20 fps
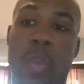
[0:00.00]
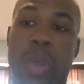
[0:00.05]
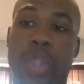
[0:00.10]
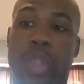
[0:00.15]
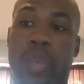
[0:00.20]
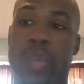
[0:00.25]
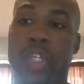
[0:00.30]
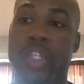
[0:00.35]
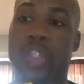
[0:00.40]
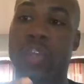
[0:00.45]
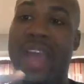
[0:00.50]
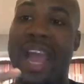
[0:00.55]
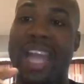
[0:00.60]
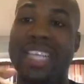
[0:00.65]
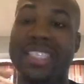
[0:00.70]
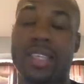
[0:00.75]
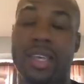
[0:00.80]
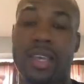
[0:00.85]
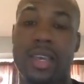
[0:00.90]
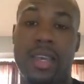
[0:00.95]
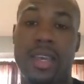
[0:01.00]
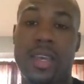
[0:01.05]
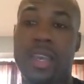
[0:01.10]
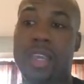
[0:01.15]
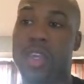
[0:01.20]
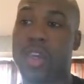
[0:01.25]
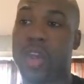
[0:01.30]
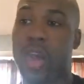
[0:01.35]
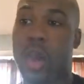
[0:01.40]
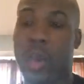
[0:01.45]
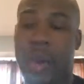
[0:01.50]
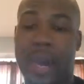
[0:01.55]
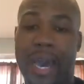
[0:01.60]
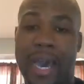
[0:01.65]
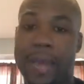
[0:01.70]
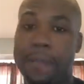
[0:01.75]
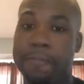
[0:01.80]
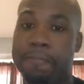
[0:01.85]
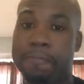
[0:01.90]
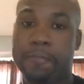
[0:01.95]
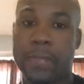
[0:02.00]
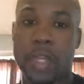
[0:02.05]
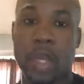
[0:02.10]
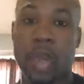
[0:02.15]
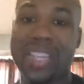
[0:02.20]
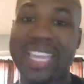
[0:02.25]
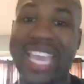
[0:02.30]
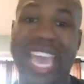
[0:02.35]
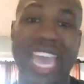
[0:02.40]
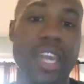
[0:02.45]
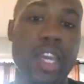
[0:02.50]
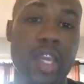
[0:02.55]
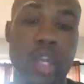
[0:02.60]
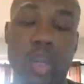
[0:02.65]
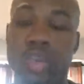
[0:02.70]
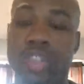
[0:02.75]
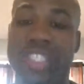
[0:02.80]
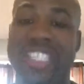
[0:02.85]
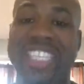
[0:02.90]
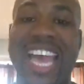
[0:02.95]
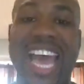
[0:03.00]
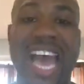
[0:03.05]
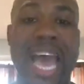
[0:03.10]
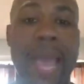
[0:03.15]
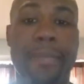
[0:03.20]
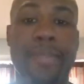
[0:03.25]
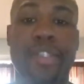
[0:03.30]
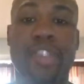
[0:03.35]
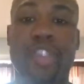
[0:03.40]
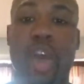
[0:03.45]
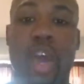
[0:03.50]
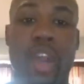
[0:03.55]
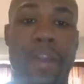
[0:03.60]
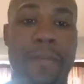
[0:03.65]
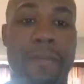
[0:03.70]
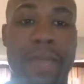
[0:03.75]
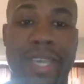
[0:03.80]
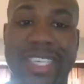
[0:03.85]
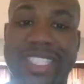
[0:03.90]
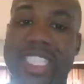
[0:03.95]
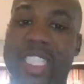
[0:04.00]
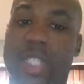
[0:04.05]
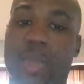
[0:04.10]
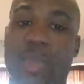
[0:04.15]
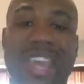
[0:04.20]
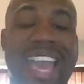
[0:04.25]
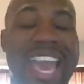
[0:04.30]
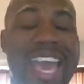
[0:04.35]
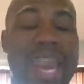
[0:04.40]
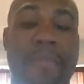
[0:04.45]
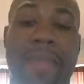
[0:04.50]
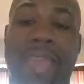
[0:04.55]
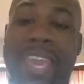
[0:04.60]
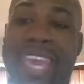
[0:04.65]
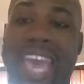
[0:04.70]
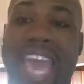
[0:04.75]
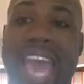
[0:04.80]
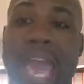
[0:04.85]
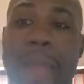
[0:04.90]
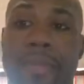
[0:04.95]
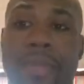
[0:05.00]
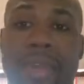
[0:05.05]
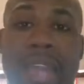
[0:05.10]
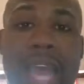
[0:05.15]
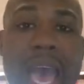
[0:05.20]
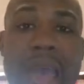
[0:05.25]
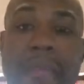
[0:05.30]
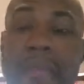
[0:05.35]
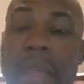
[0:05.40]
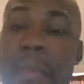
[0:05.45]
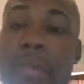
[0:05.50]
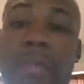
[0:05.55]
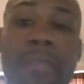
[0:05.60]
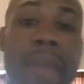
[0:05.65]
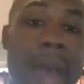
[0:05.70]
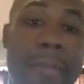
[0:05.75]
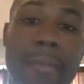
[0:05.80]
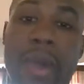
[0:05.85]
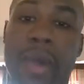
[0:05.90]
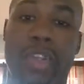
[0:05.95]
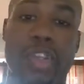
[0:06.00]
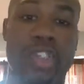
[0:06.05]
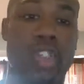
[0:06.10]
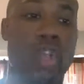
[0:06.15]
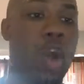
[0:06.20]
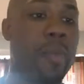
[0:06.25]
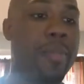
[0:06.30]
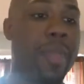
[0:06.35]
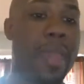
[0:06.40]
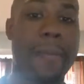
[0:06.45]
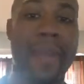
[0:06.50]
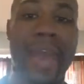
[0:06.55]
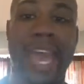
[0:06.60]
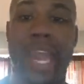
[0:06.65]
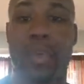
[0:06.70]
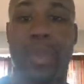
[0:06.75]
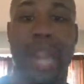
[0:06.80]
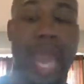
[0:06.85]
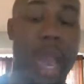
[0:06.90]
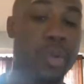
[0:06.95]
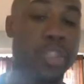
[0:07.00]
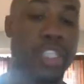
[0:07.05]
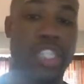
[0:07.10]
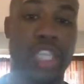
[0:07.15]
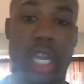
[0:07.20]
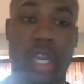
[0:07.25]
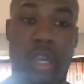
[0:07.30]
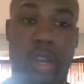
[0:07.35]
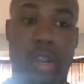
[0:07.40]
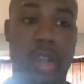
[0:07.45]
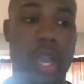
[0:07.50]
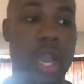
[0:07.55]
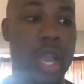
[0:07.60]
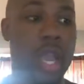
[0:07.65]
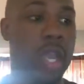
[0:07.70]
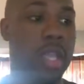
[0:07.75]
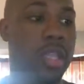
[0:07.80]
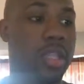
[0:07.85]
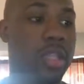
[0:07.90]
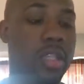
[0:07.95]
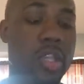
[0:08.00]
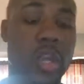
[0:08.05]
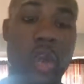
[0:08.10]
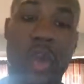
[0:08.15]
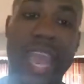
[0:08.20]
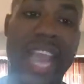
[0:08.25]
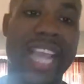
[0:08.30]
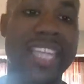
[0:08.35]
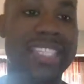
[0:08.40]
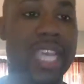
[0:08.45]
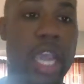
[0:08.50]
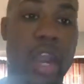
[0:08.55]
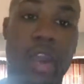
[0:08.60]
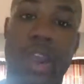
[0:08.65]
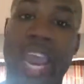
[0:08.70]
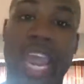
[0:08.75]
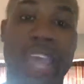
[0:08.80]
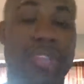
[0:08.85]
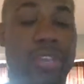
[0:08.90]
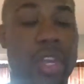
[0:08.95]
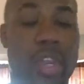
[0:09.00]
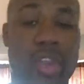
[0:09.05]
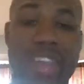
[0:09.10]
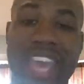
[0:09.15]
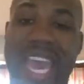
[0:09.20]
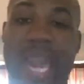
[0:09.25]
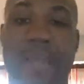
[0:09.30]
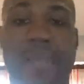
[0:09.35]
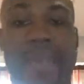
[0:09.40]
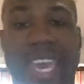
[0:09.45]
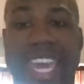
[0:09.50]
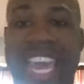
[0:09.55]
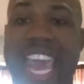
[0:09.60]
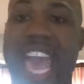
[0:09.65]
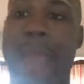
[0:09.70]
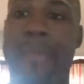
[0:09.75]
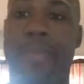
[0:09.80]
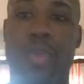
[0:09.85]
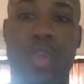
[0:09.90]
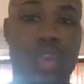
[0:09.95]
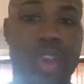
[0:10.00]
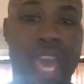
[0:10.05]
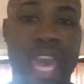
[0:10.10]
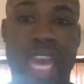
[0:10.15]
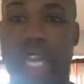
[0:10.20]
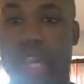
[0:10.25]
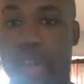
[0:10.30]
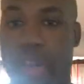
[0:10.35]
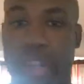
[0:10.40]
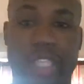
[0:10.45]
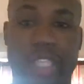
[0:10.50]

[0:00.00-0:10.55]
whether we're trying to, land a new job, start a business. We got to make it happen. I remember my mother told me about it when I was younger. AJ or Anthony, you got to make it happen. You got to do